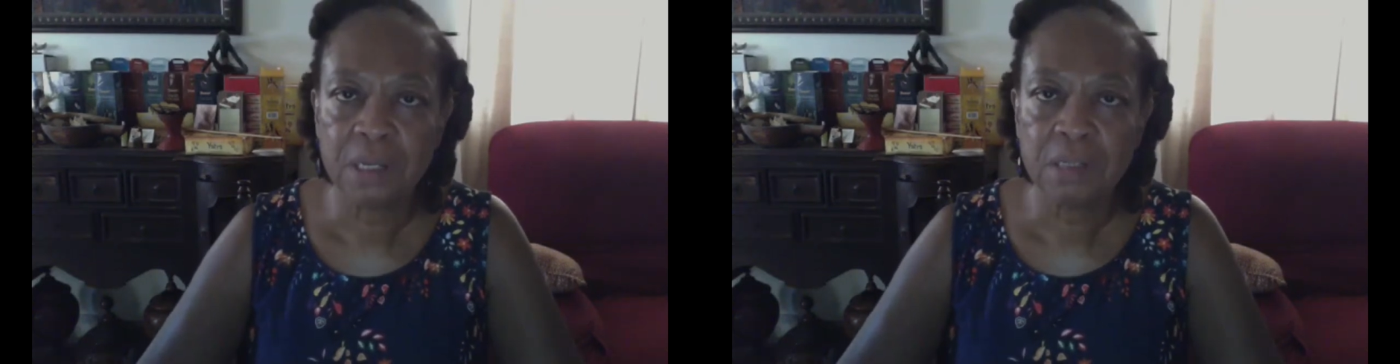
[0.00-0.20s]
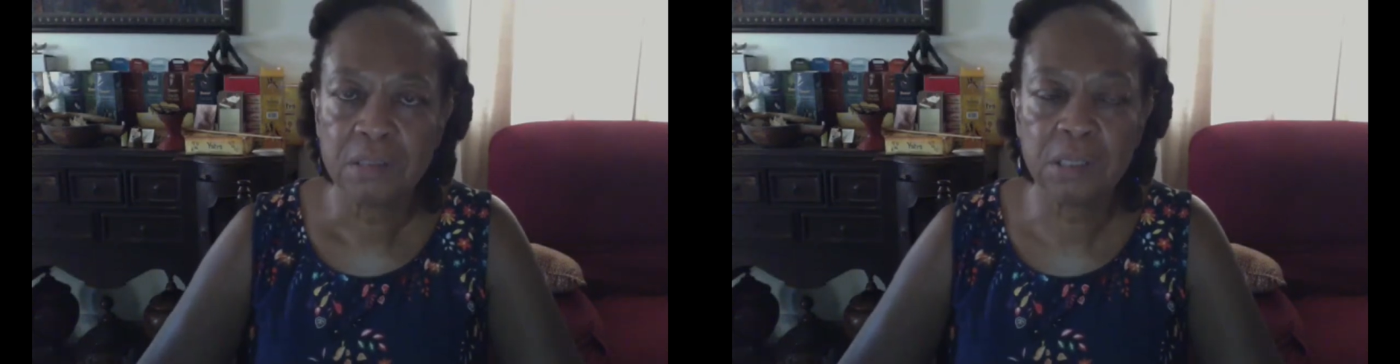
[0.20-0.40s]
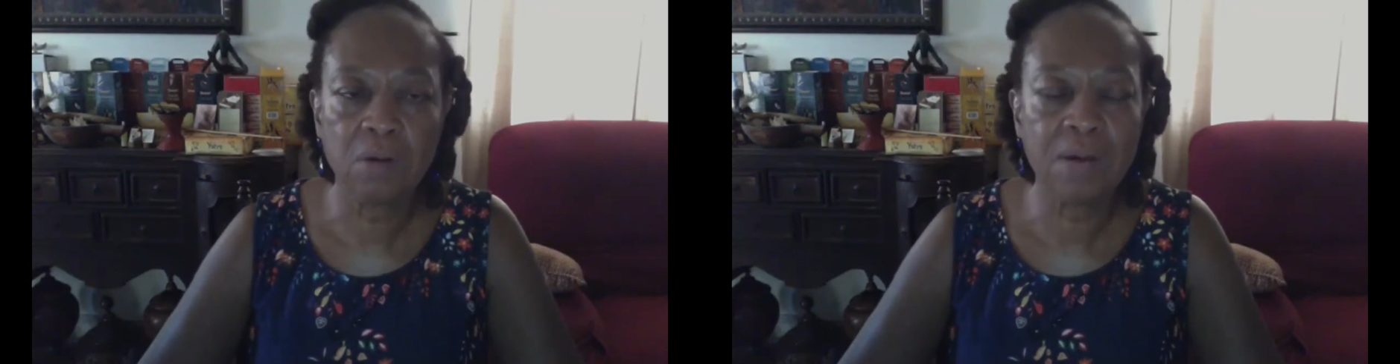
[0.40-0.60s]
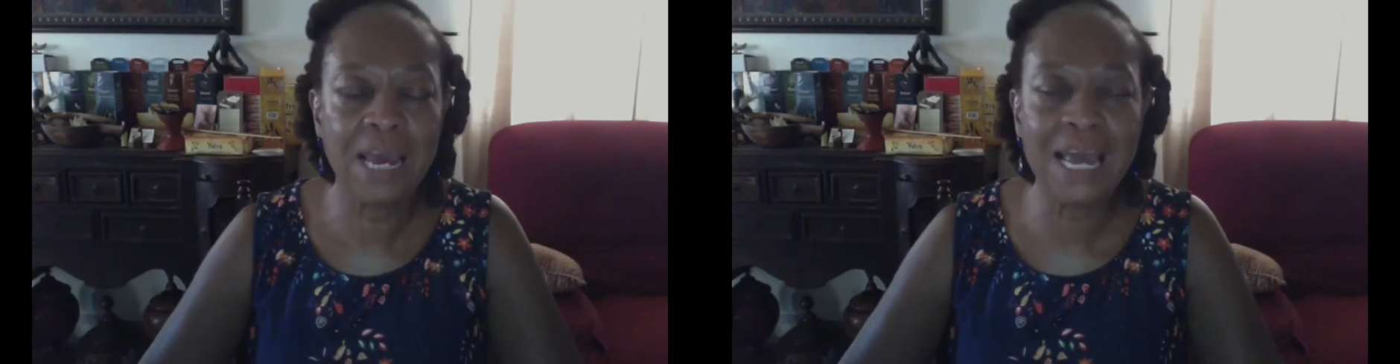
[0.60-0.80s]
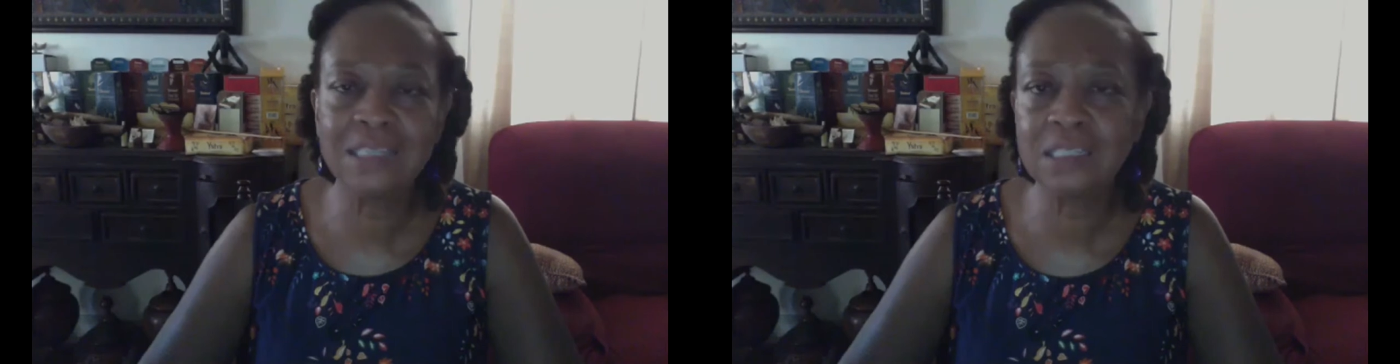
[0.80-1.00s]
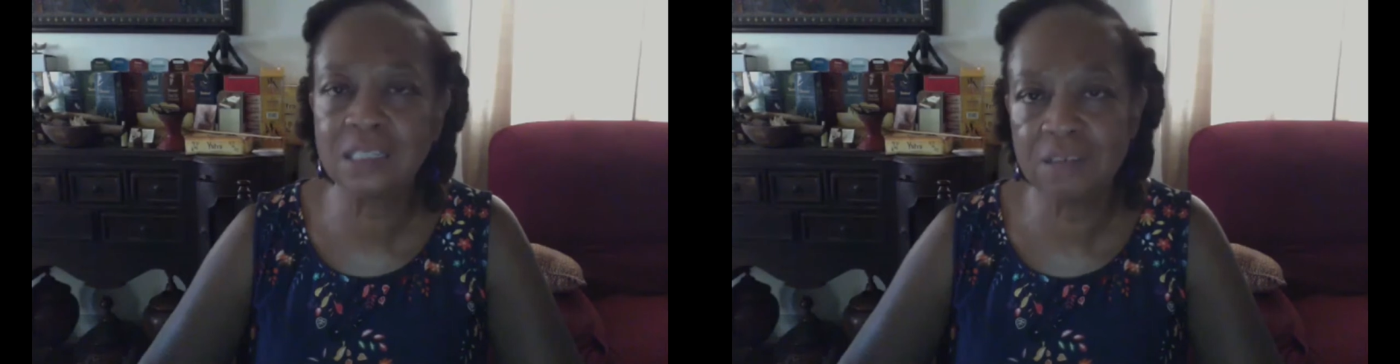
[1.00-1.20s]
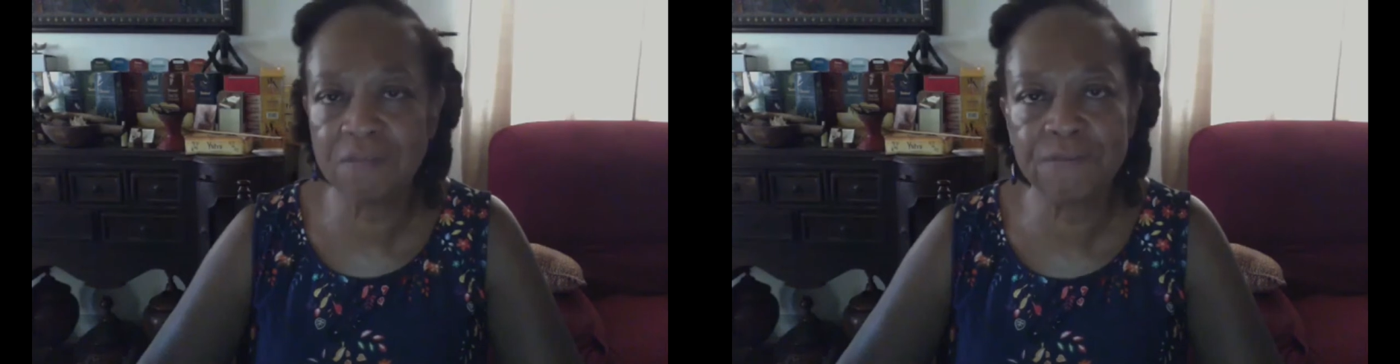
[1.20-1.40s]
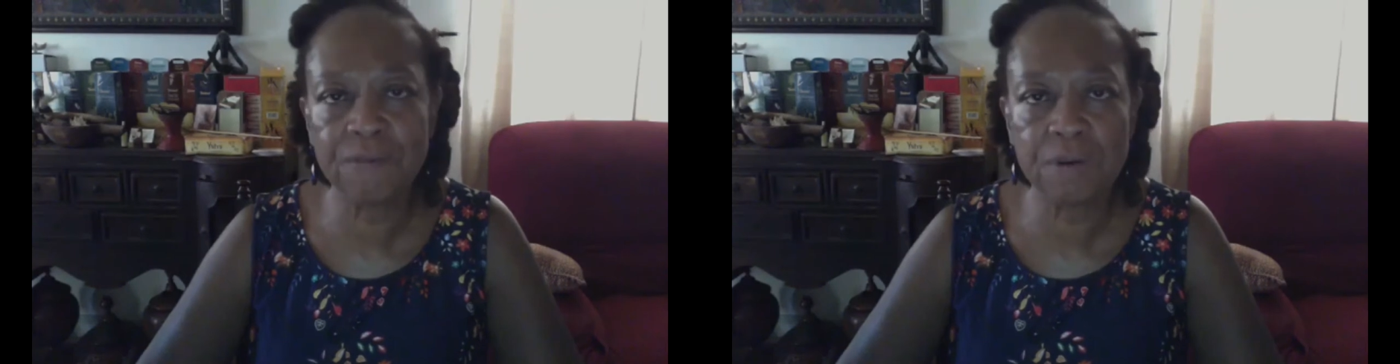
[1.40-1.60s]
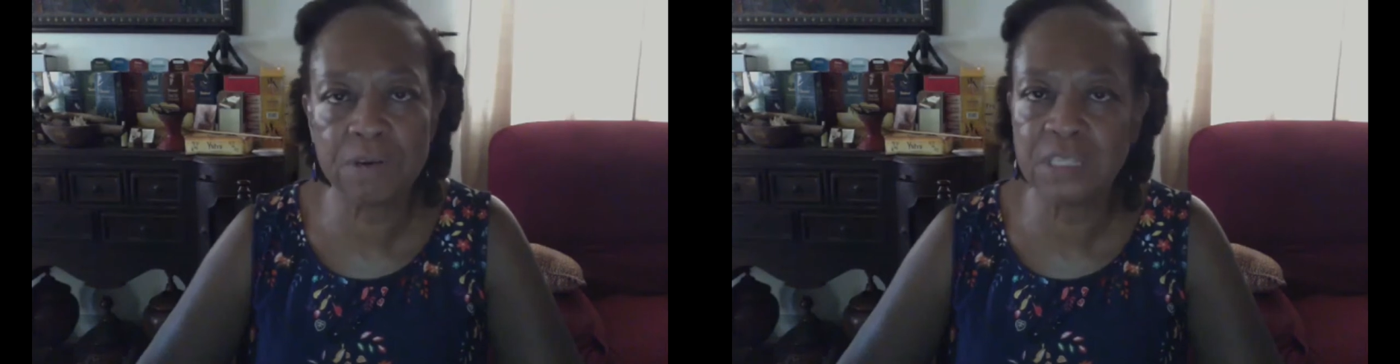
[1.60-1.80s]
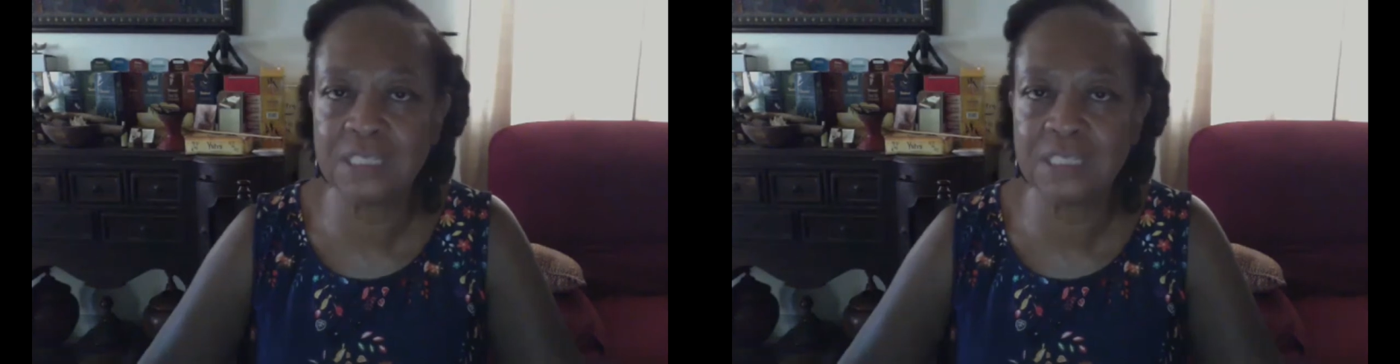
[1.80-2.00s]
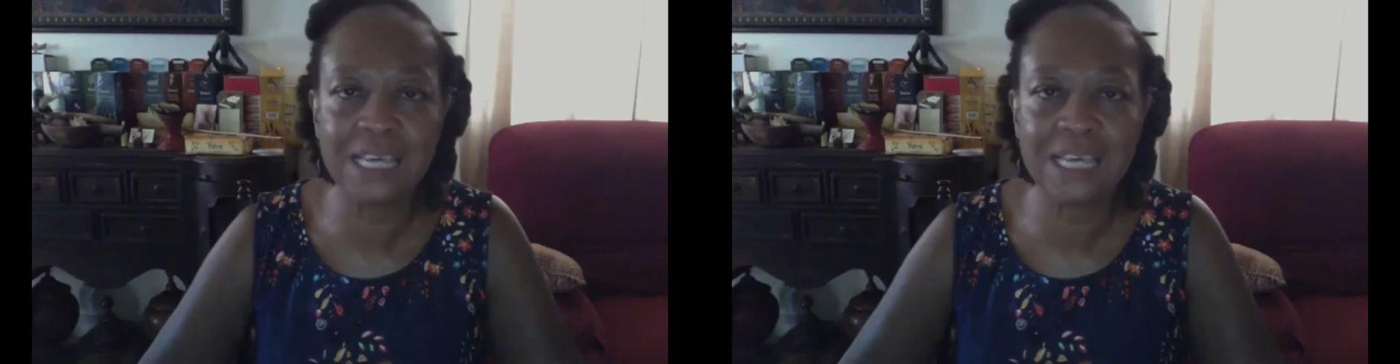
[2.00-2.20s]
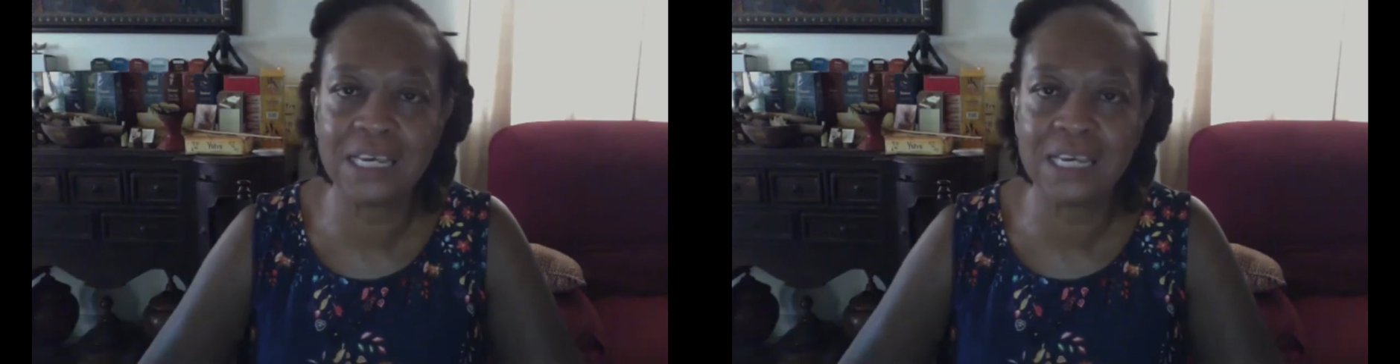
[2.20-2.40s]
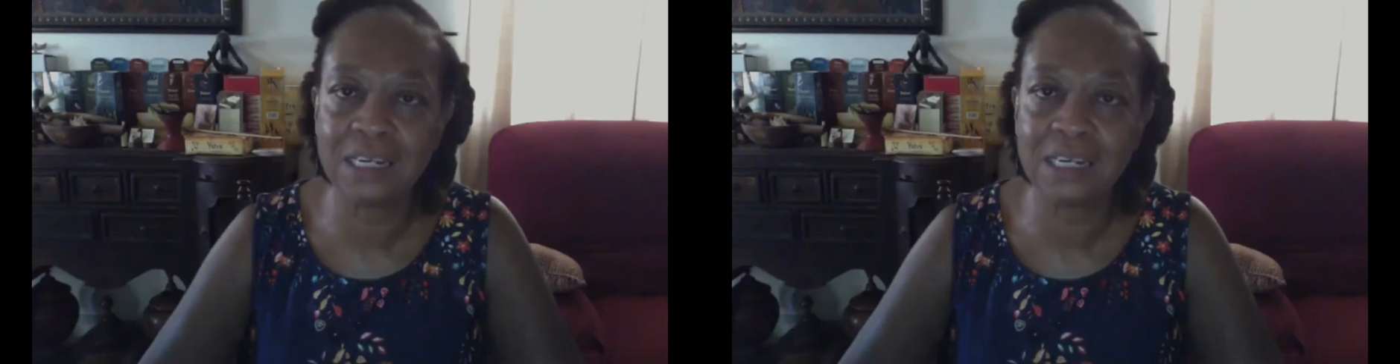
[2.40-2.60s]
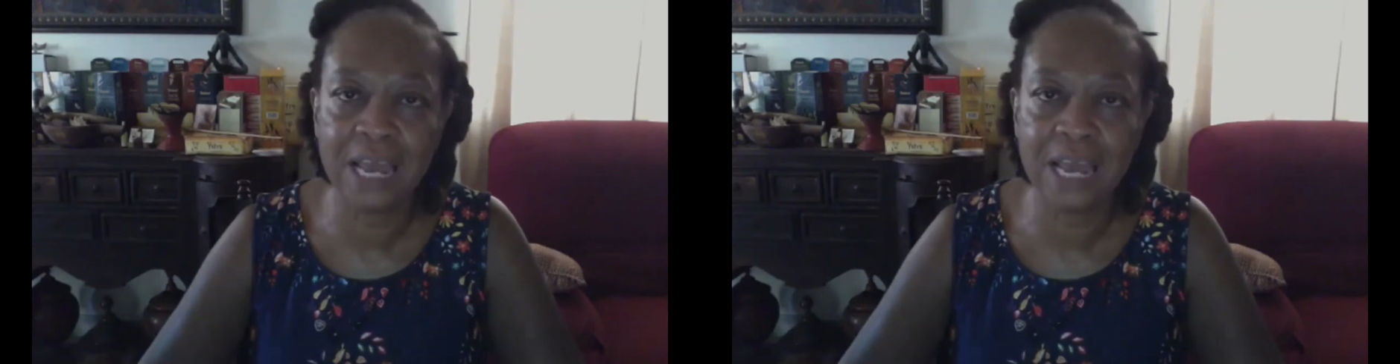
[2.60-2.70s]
So excellent for the skin